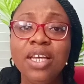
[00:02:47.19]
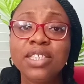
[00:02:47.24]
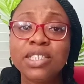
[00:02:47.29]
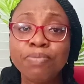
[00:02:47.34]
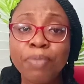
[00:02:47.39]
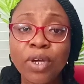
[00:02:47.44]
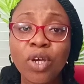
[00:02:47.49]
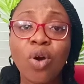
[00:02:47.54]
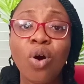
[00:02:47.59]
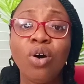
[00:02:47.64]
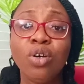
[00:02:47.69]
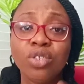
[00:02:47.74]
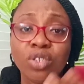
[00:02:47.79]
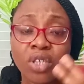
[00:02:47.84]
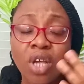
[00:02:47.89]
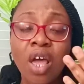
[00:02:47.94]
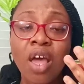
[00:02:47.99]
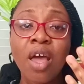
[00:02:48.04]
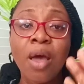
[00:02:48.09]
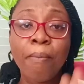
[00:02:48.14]
It's
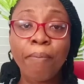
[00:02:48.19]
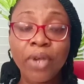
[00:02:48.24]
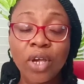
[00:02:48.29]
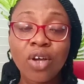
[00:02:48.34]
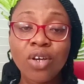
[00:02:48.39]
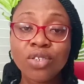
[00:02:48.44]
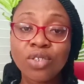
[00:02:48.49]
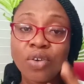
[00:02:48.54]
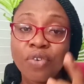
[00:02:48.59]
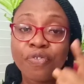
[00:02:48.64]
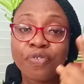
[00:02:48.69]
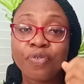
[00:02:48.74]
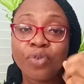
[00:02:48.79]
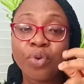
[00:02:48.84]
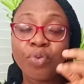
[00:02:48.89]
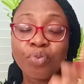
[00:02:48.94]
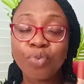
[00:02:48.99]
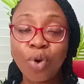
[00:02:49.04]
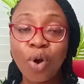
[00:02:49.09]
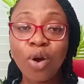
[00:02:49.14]
because of
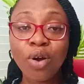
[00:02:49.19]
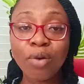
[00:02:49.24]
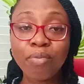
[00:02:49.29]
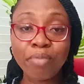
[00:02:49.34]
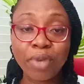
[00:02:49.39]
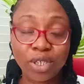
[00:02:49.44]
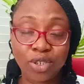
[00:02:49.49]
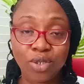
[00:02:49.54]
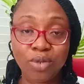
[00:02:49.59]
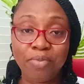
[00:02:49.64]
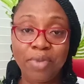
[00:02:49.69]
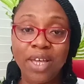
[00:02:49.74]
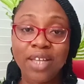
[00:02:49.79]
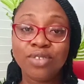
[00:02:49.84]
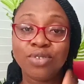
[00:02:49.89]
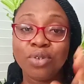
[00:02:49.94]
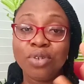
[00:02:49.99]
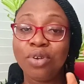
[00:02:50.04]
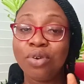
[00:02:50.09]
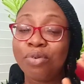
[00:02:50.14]
the wrong
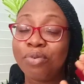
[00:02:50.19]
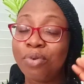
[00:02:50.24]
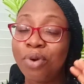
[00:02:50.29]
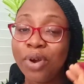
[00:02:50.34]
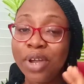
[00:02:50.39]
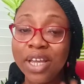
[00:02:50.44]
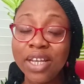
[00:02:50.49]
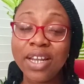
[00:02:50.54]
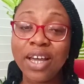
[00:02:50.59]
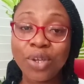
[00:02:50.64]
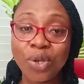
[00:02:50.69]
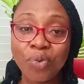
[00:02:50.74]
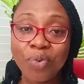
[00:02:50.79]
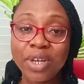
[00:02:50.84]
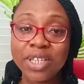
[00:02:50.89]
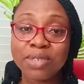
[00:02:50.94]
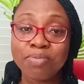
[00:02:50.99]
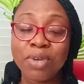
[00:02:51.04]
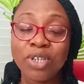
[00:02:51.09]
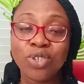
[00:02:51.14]
measurements or the
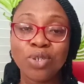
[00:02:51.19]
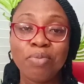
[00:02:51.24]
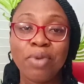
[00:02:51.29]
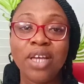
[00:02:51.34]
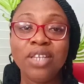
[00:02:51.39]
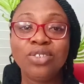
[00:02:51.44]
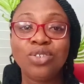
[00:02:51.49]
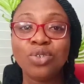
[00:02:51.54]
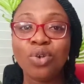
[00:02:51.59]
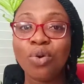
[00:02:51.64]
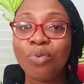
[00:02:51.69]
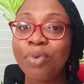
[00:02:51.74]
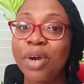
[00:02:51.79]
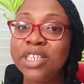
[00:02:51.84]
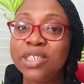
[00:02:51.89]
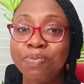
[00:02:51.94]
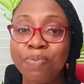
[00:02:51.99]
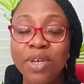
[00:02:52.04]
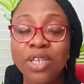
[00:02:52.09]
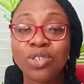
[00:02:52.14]
inaccurate measurements. Your
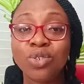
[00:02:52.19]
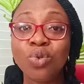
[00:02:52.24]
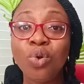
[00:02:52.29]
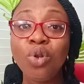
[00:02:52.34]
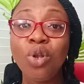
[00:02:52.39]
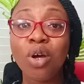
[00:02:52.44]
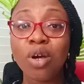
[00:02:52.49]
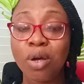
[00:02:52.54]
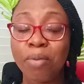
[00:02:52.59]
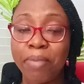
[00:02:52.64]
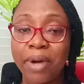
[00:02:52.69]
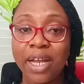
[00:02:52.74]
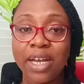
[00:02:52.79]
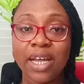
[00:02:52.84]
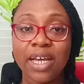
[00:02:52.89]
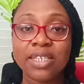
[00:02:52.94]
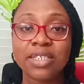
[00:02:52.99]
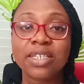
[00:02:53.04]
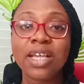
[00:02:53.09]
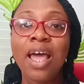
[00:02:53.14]
recipe is no longer
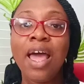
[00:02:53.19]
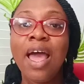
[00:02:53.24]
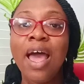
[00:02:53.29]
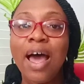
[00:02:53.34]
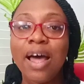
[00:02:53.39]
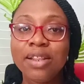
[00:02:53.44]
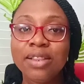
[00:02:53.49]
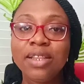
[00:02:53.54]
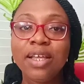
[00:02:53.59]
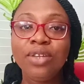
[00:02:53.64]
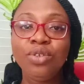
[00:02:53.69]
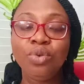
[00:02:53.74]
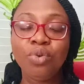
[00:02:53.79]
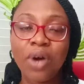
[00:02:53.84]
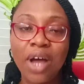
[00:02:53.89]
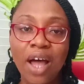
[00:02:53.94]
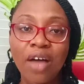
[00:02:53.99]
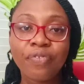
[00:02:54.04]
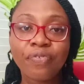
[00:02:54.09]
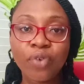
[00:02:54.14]
balanced, and then you
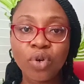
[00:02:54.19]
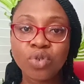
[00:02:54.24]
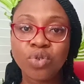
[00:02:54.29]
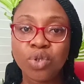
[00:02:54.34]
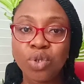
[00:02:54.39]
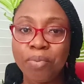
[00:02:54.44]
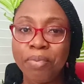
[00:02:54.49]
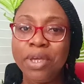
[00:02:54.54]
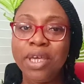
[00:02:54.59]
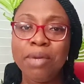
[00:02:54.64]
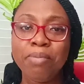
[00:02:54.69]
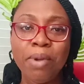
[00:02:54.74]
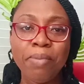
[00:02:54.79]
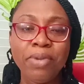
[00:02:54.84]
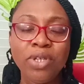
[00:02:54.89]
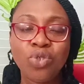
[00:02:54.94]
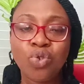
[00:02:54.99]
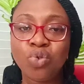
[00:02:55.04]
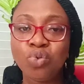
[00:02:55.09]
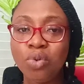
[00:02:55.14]
have faults. Your baking may
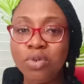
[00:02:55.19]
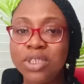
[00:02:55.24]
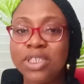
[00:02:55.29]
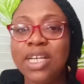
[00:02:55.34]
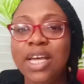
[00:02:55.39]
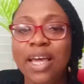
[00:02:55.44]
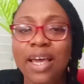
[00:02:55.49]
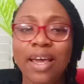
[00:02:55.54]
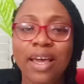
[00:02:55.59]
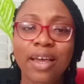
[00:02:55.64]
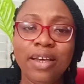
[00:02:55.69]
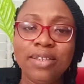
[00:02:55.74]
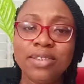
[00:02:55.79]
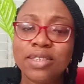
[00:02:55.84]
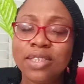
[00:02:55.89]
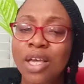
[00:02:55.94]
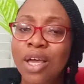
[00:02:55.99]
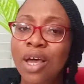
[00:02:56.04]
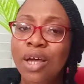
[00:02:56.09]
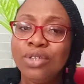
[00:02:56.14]
be too
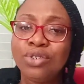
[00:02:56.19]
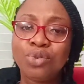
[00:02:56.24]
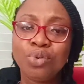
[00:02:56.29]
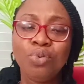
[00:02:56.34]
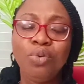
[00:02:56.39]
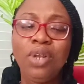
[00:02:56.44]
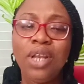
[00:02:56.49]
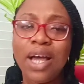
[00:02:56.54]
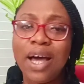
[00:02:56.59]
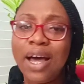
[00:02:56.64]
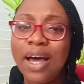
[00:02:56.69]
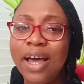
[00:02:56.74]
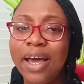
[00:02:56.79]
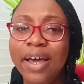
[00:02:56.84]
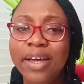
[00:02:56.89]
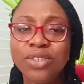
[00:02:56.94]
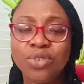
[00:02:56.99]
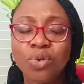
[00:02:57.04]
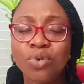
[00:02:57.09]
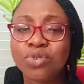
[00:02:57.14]
dense, too
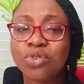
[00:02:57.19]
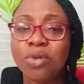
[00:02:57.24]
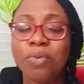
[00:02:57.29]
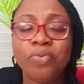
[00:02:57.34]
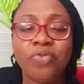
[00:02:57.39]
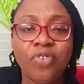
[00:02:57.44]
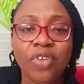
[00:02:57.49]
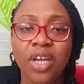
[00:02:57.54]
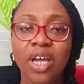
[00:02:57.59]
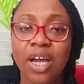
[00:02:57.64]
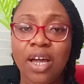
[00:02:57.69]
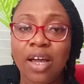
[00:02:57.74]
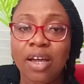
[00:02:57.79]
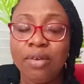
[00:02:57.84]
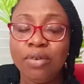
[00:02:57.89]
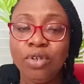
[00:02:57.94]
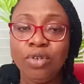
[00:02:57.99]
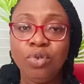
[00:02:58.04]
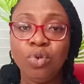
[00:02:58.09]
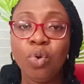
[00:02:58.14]
light, or something
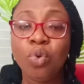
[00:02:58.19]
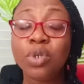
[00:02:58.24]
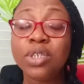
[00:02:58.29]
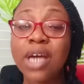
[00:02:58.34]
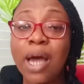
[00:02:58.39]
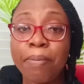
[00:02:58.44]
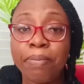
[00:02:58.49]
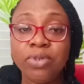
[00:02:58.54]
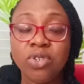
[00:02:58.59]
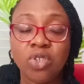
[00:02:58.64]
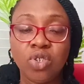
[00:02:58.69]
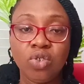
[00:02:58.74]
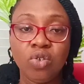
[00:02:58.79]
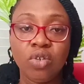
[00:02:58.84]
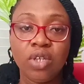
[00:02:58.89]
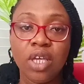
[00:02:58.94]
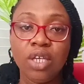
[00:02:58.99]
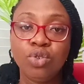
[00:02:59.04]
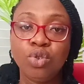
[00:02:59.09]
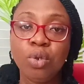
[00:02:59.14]
you know would happen to
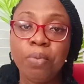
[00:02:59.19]
your cake.